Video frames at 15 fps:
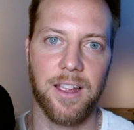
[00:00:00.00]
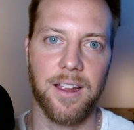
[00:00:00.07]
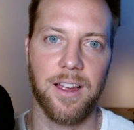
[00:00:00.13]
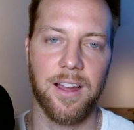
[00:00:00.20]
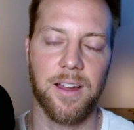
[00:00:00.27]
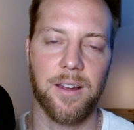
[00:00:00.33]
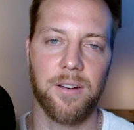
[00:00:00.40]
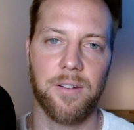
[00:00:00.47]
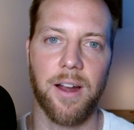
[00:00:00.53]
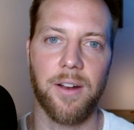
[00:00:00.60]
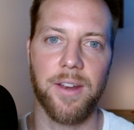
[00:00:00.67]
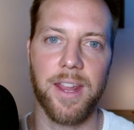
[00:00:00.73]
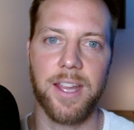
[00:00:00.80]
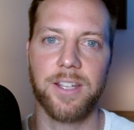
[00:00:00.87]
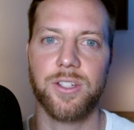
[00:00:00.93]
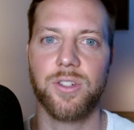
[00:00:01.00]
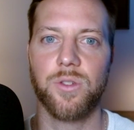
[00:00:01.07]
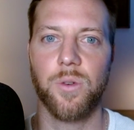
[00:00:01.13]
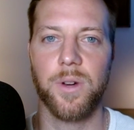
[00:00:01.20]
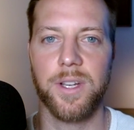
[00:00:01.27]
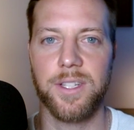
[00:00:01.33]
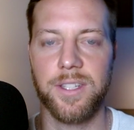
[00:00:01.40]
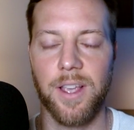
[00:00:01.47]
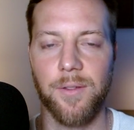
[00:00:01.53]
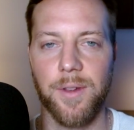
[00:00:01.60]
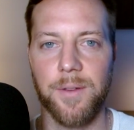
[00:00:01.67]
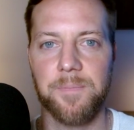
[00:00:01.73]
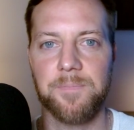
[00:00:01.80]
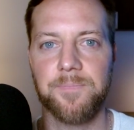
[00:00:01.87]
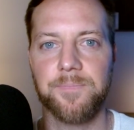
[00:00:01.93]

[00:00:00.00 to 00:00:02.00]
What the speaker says: around age 27.